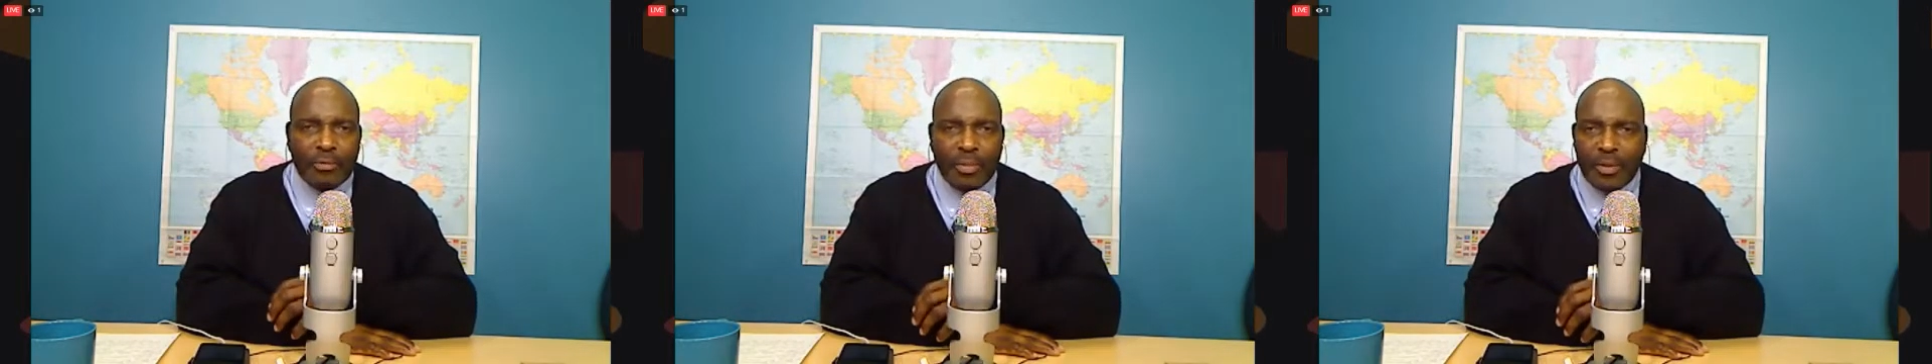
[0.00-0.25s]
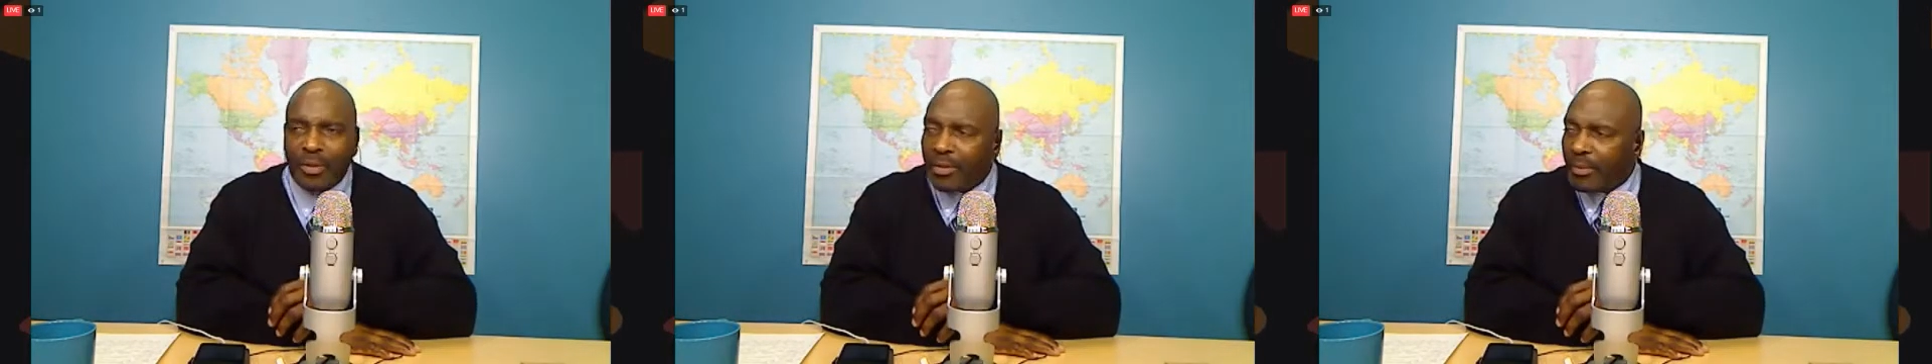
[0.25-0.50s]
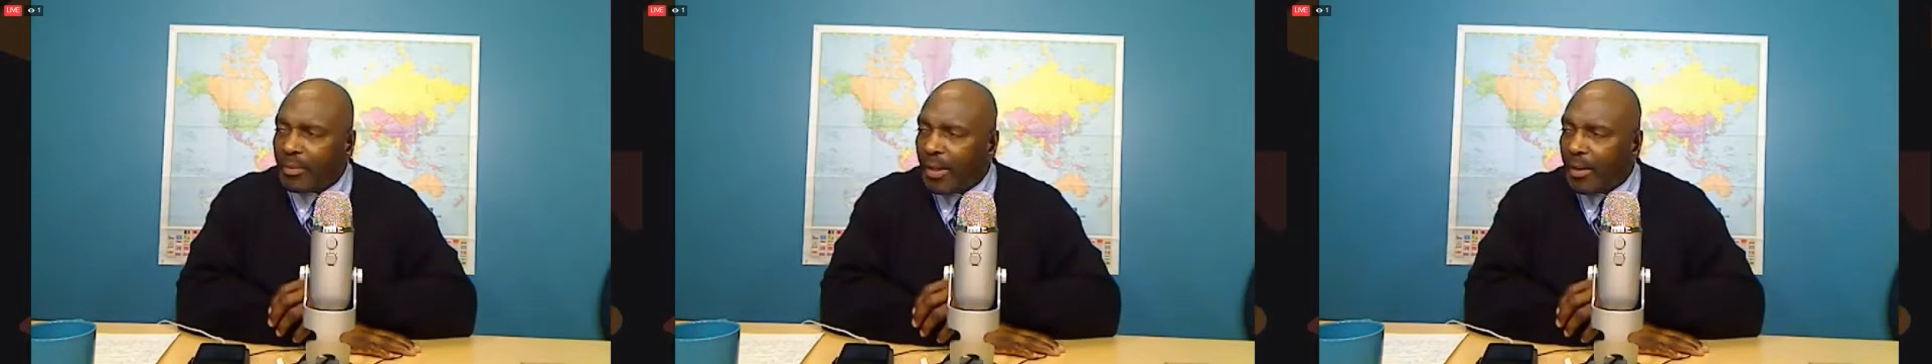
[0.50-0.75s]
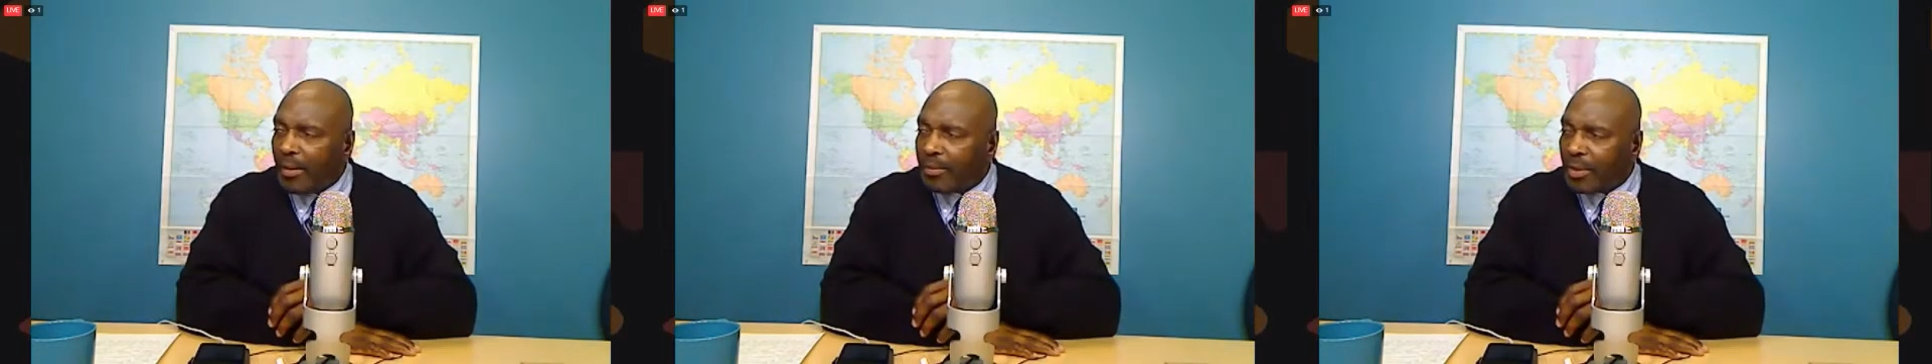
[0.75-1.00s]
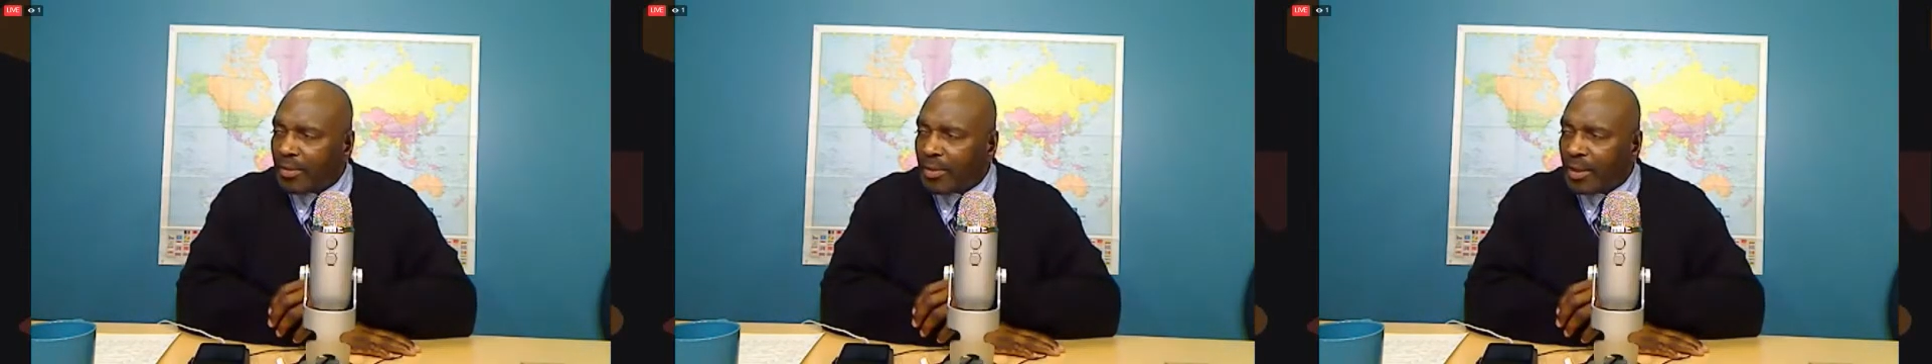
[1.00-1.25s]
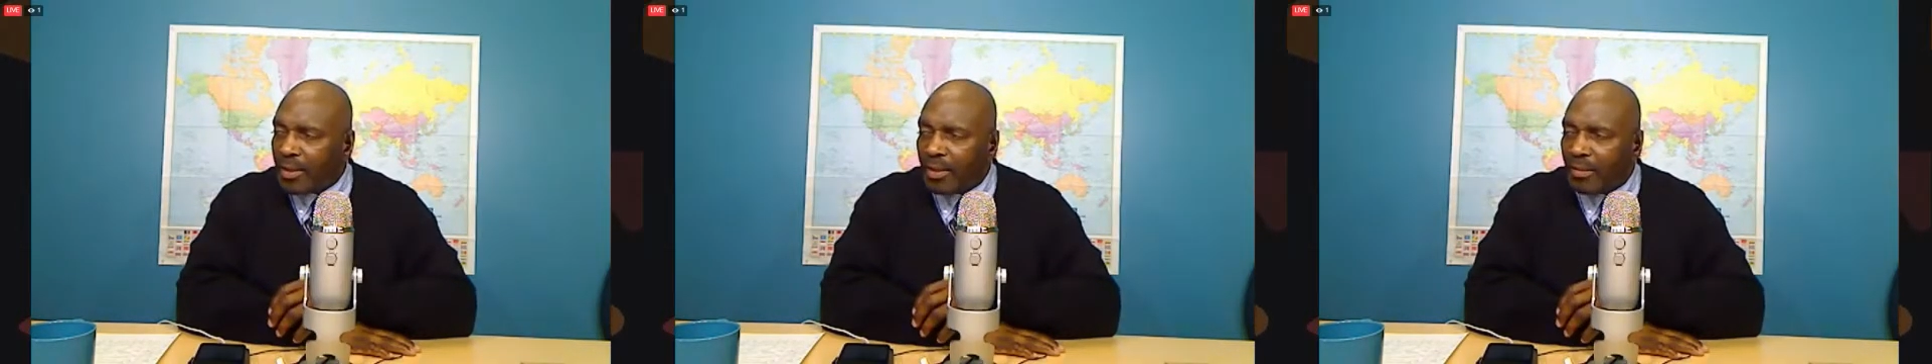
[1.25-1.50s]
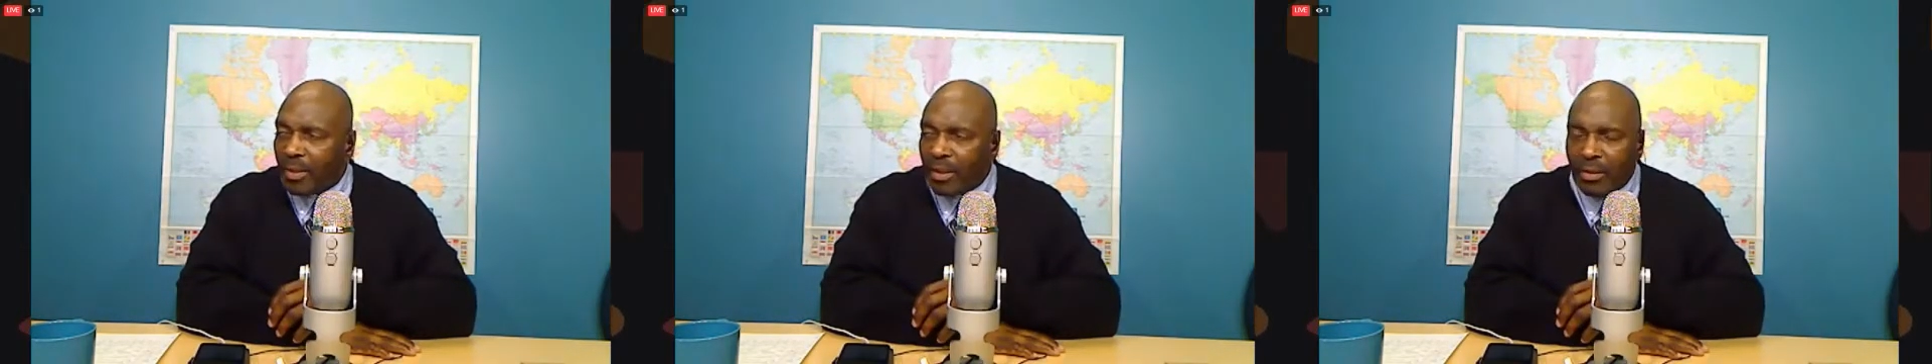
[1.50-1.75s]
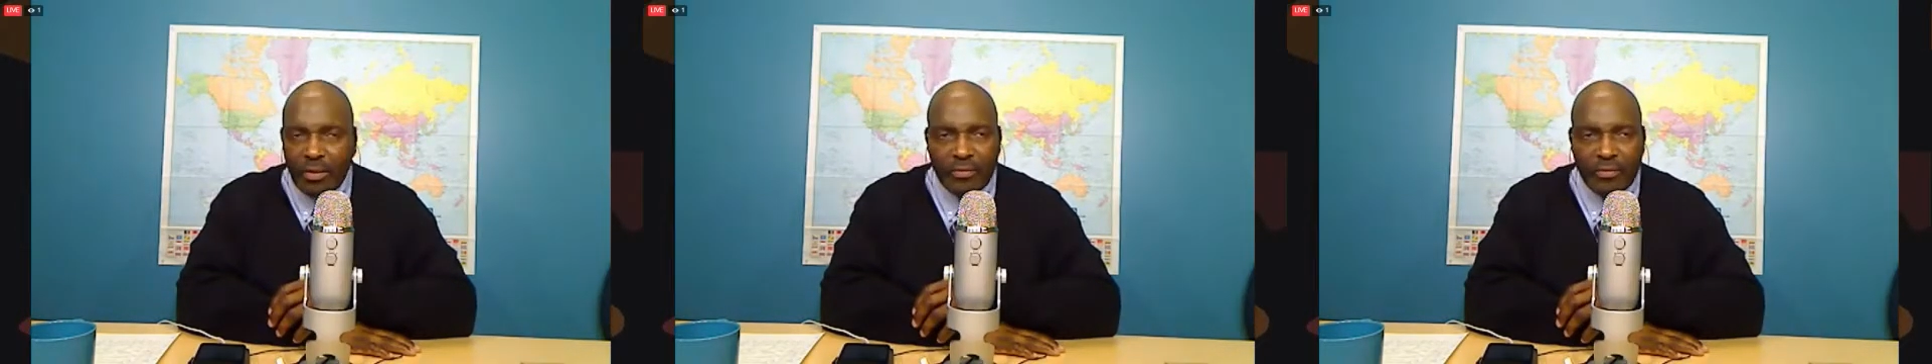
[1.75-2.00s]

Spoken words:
business. I'm just thinking about all the